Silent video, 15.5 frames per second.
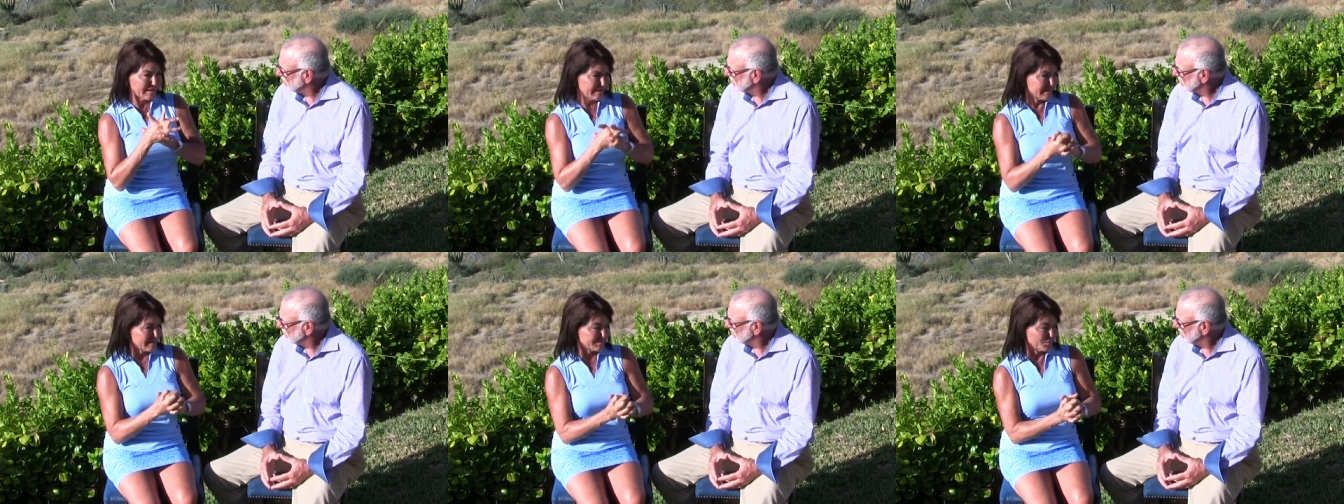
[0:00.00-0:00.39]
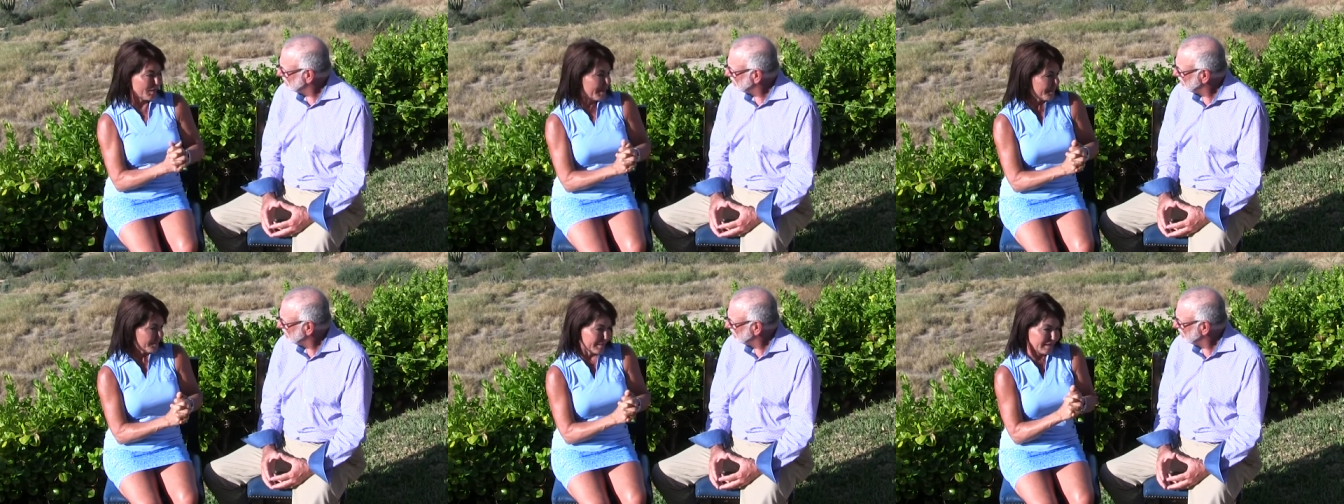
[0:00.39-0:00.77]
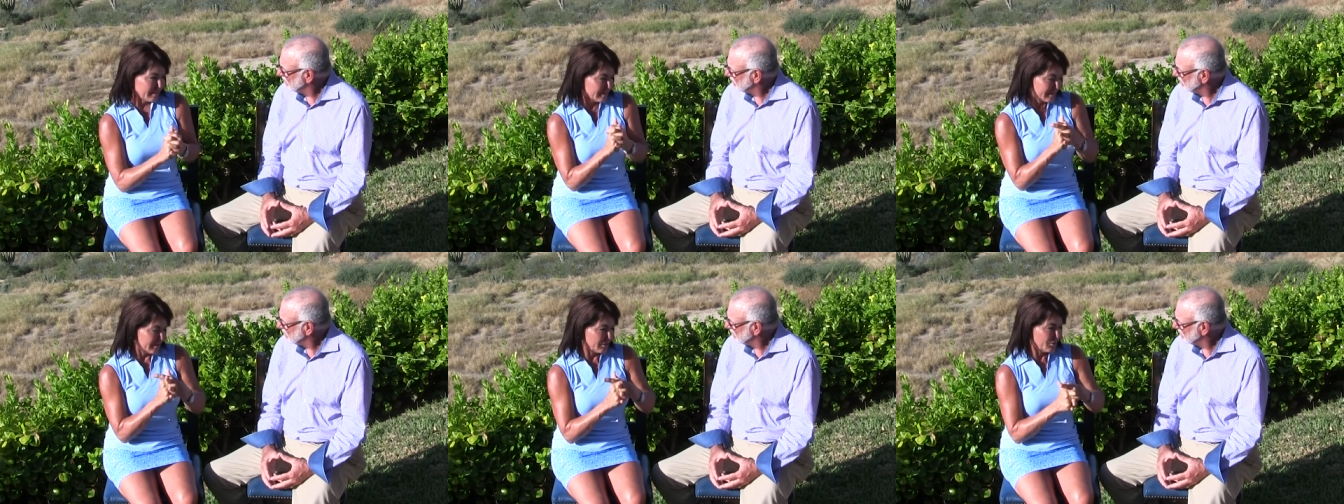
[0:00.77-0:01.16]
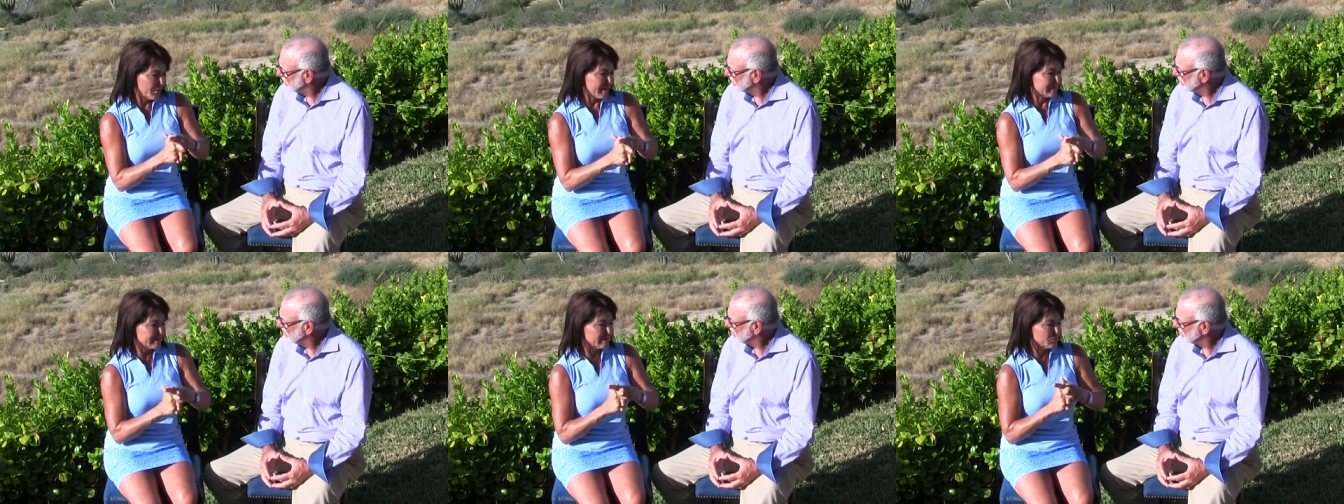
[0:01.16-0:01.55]
and it's rampant in the
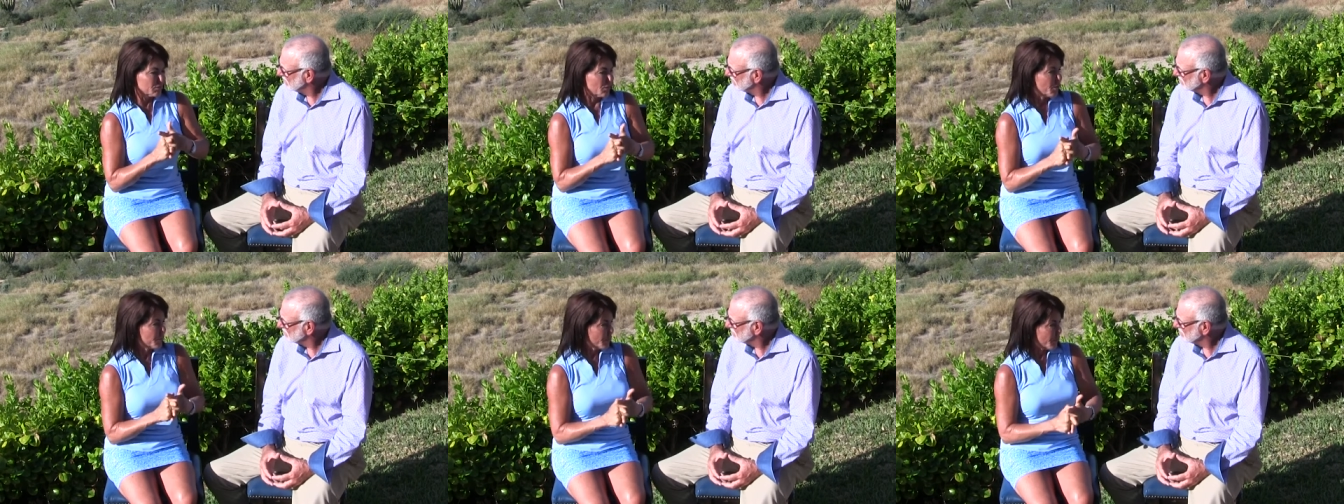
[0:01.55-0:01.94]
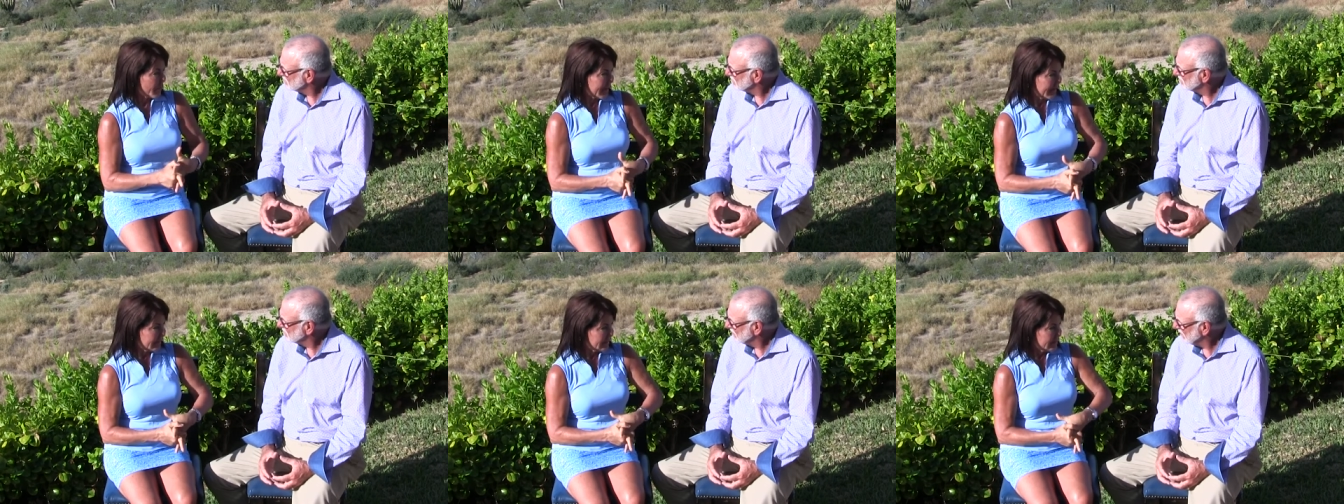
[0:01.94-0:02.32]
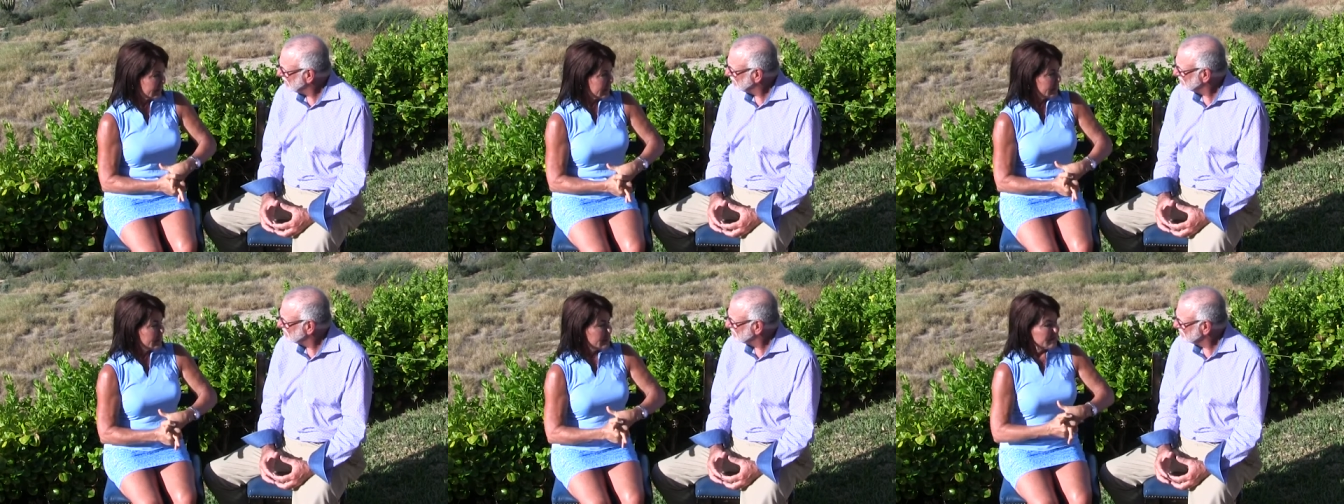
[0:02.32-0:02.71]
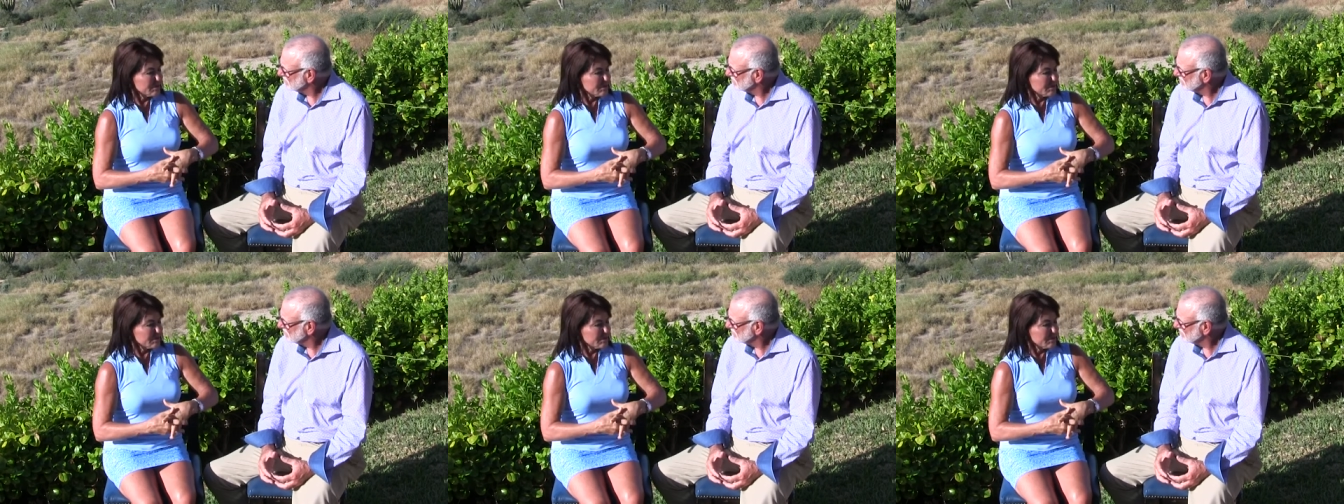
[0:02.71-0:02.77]
U.S. because we're overweight. Yeah.